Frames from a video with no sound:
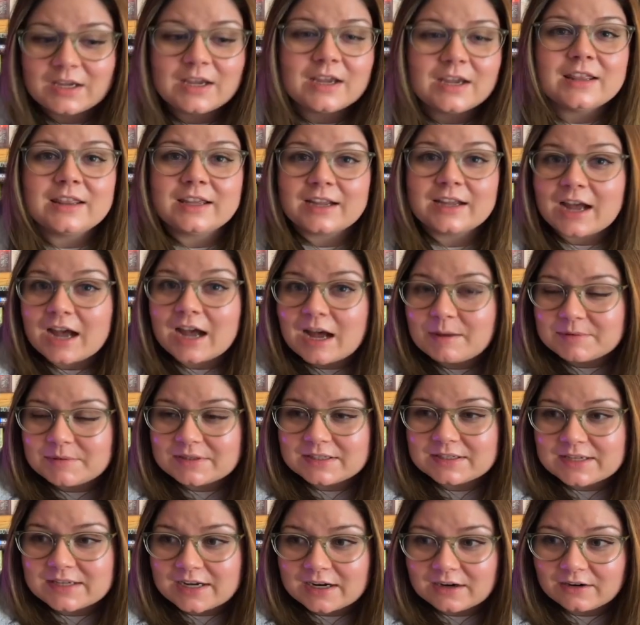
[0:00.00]
The cop is
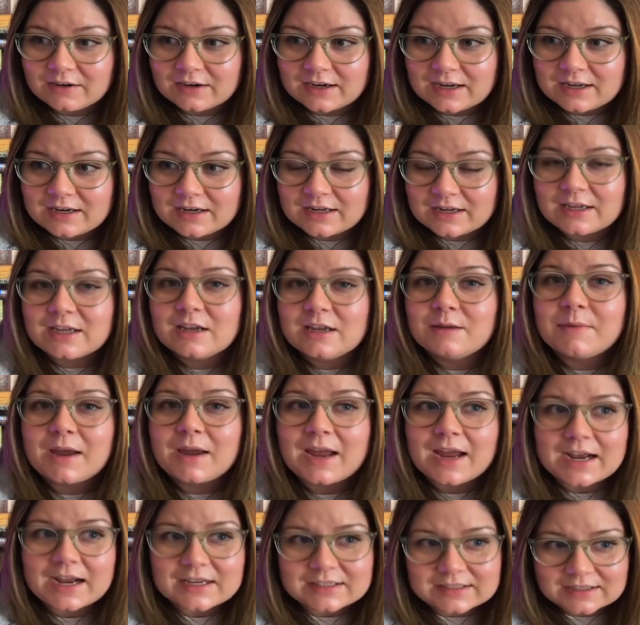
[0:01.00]
interrogating him,
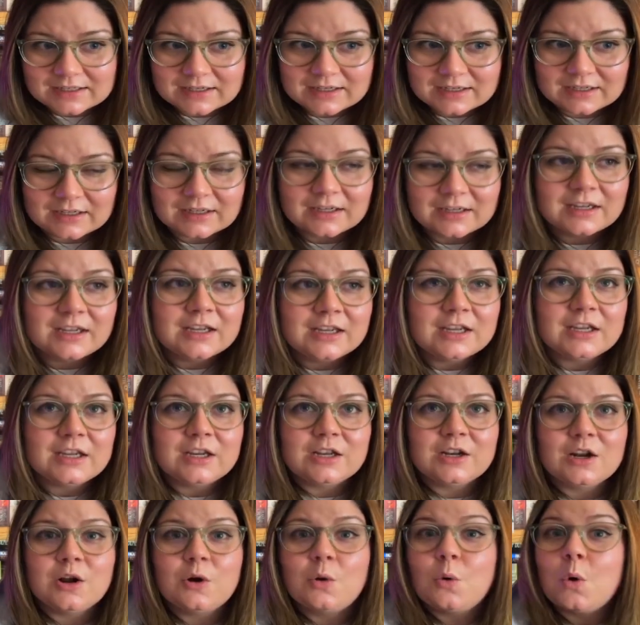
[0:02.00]
asking,
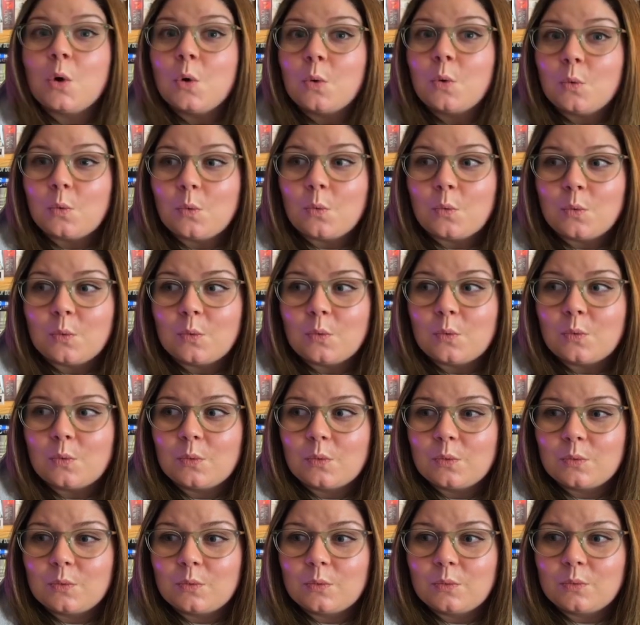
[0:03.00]
you know,
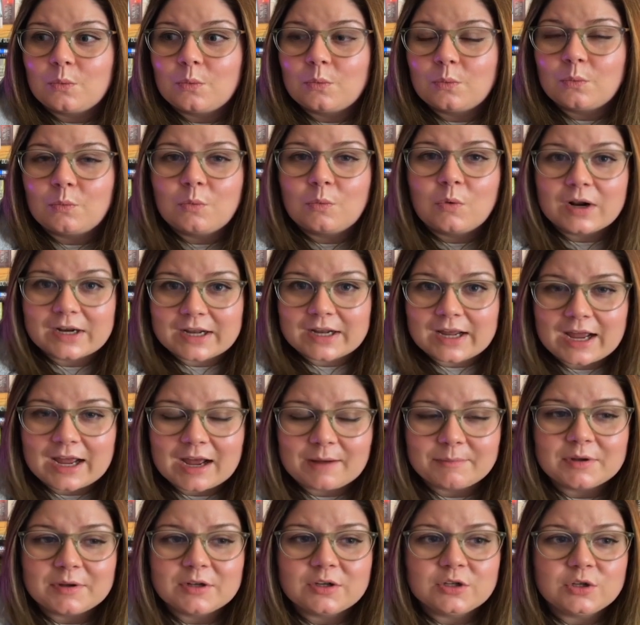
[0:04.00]
what
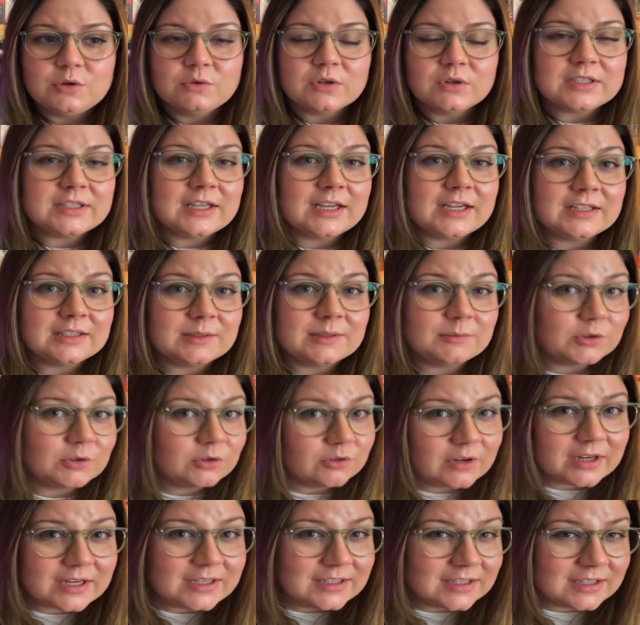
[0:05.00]
happened? You were saying some
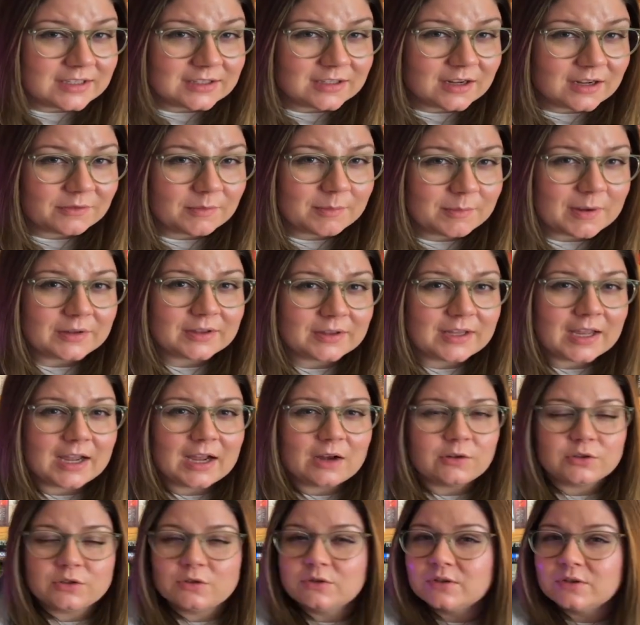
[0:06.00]
crazy stuff about the
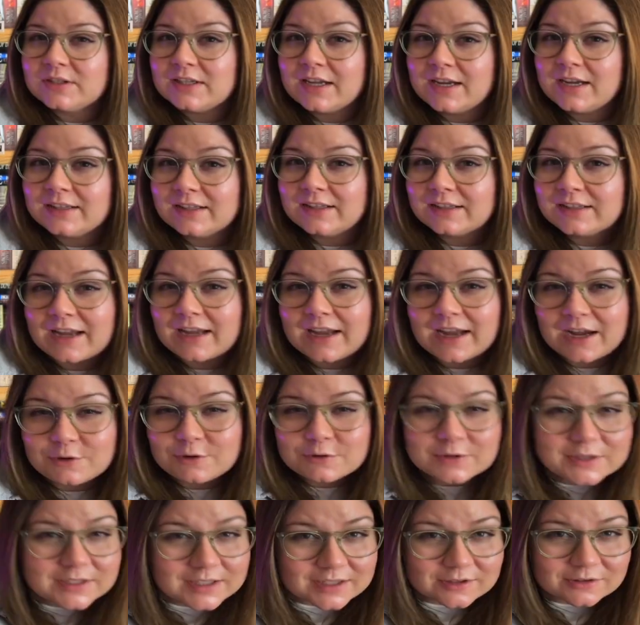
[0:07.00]
house. You were saying that the
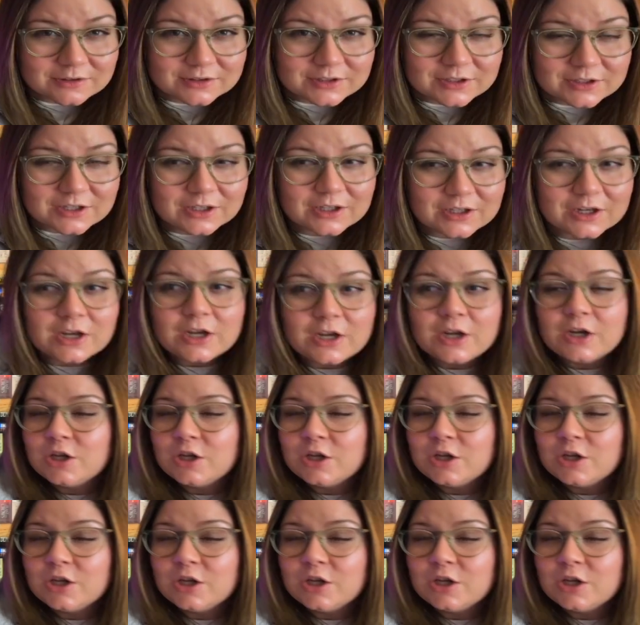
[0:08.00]
house killed her.